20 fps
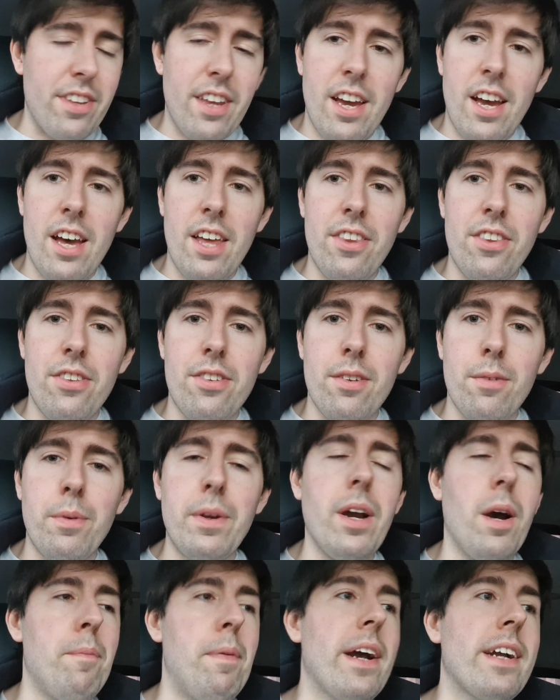and
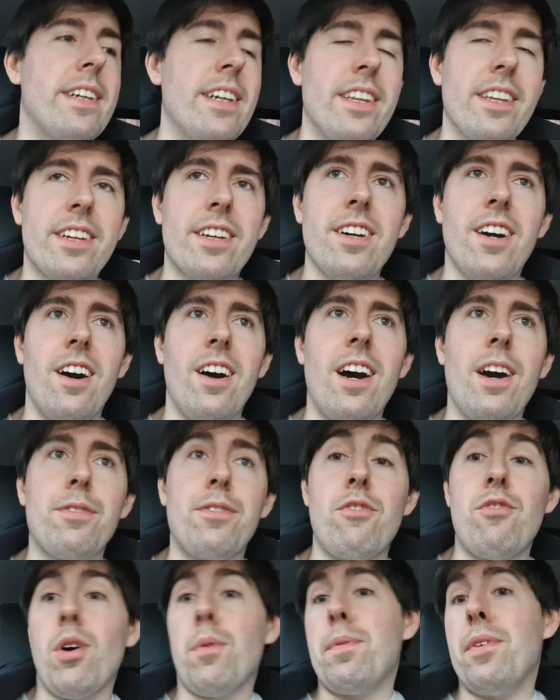we are back in the car
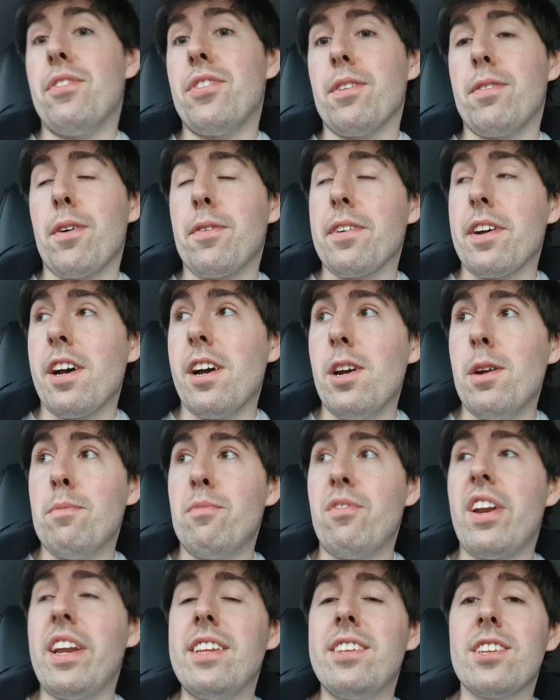after dropping stuff off at home,
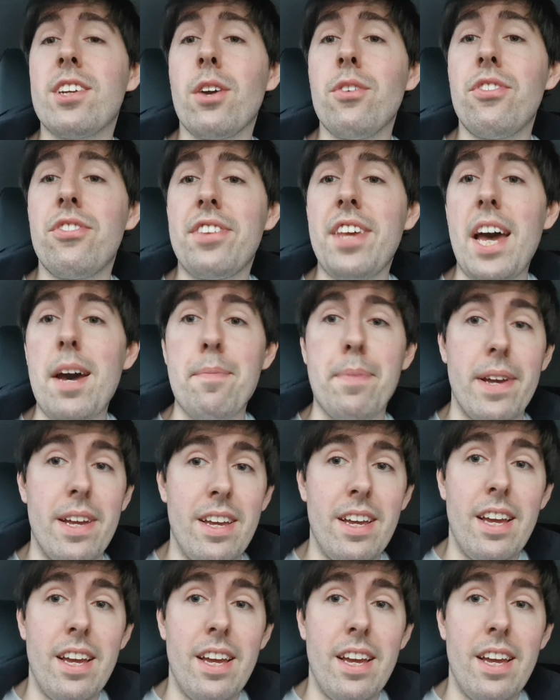ready to go to TAP.